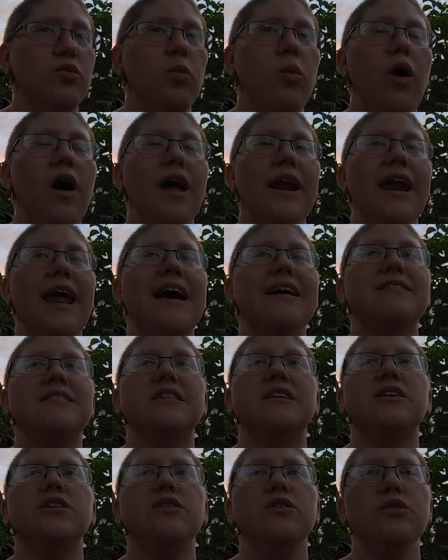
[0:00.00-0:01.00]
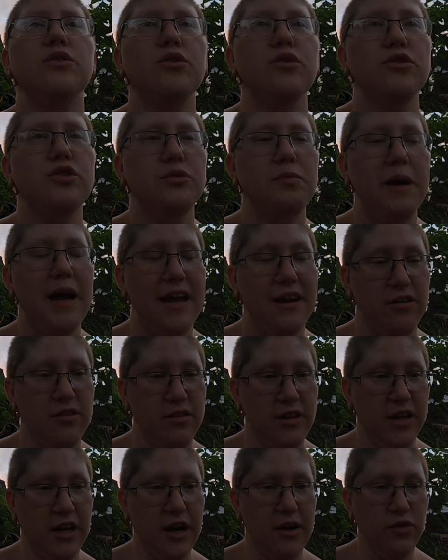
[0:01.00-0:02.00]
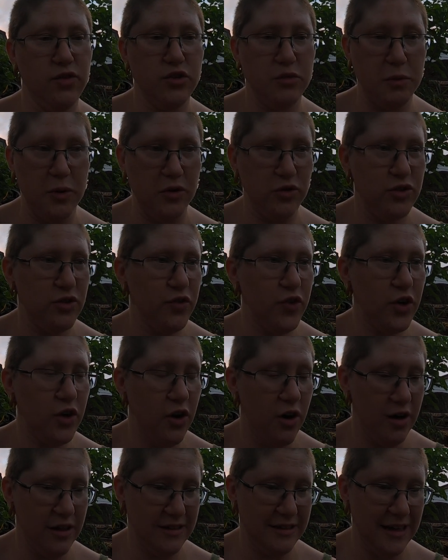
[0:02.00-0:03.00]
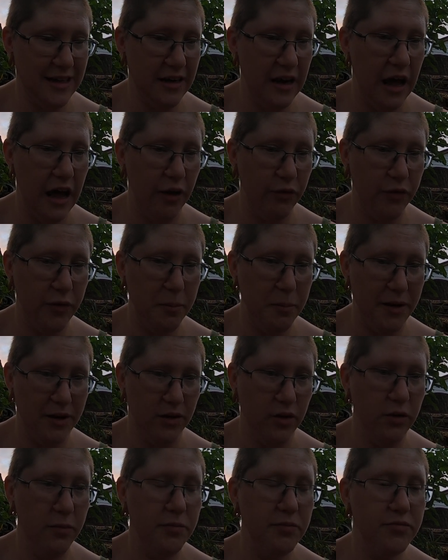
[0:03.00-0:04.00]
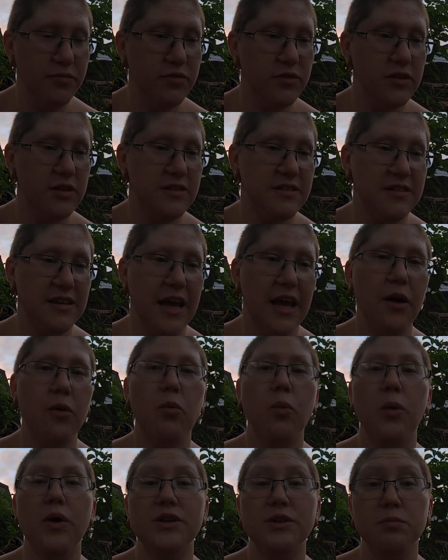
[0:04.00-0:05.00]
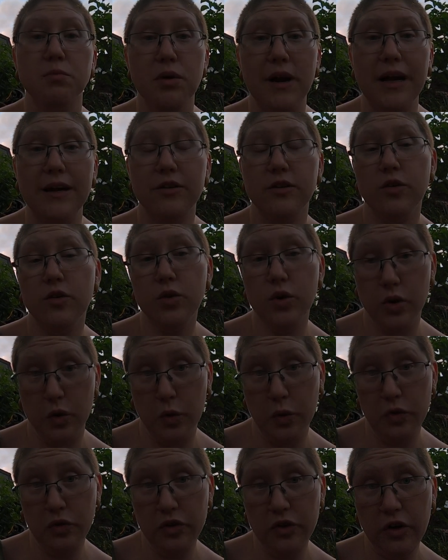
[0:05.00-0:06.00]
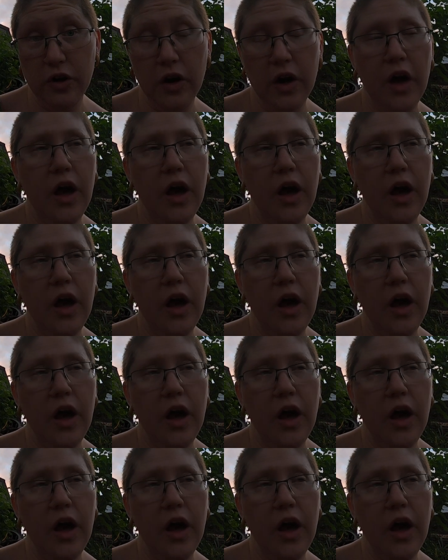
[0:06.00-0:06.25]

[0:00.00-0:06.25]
One has a huge banner that covers most of your content out the middle to say which brand you used